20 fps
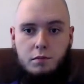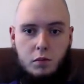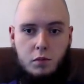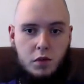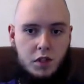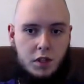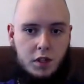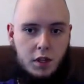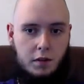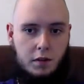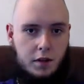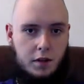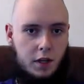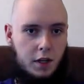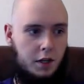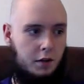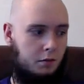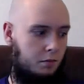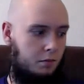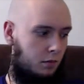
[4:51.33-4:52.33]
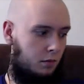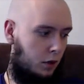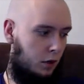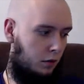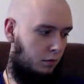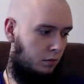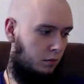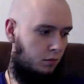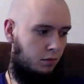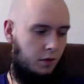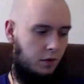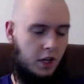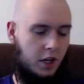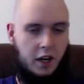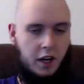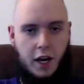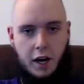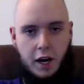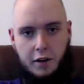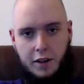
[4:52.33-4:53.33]
sift it or get
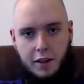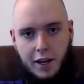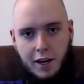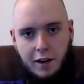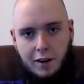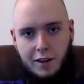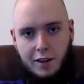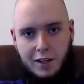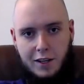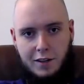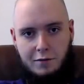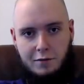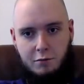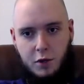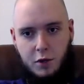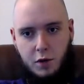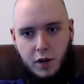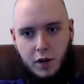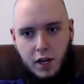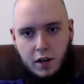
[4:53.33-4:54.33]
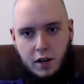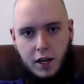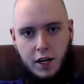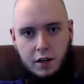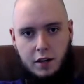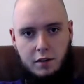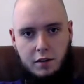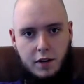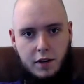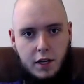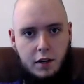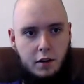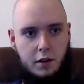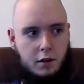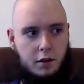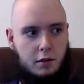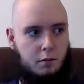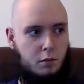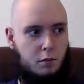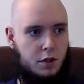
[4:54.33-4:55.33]
it out of there, and then go ahead and activate
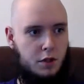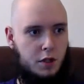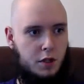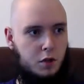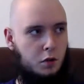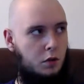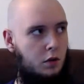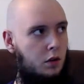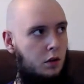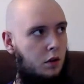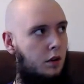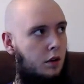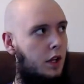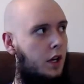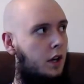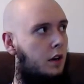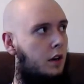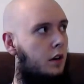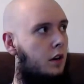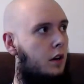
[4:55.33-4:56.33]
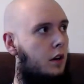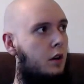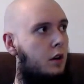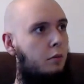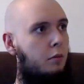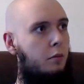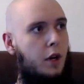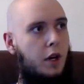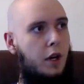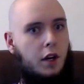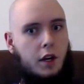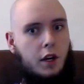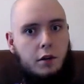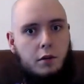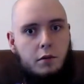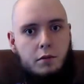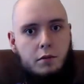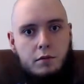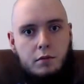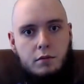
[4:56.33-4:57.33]
your residual and all that.
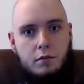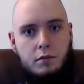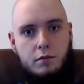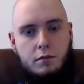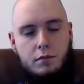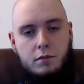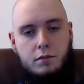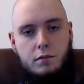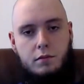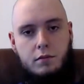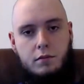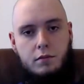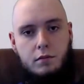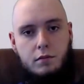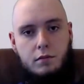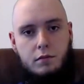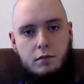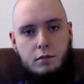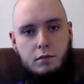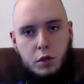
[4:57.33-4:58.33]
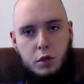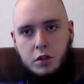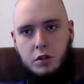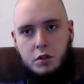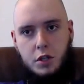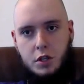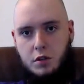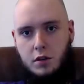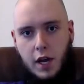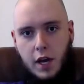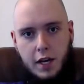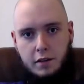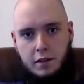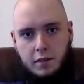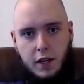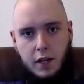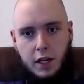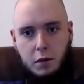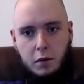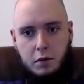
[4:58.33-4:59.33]
But which is just
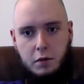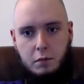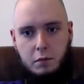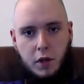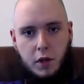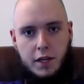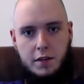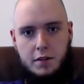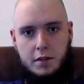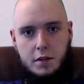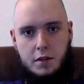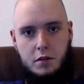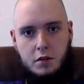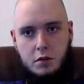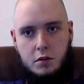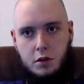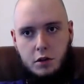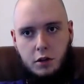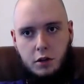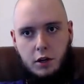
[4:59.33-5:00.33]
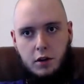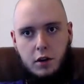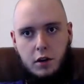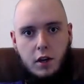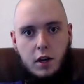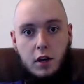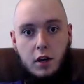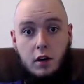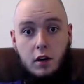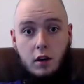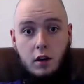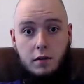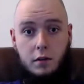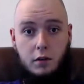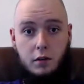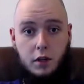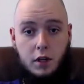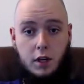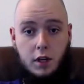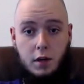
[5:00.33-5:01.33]
activating it with molasses sugar. If
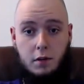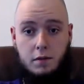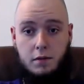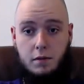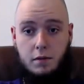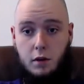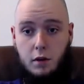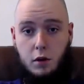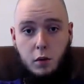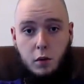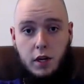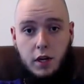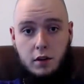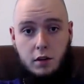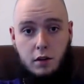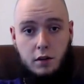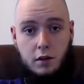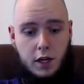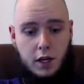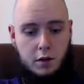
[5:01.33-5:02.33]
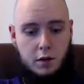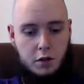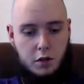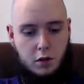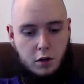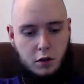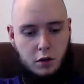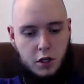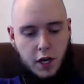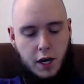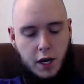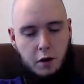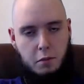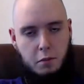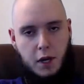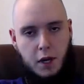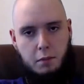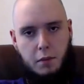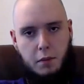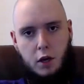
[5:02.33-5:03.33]
you're looking up for a way to do that, just search how to
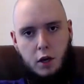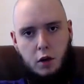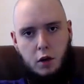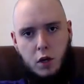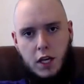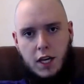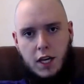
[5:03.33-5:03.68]
make my own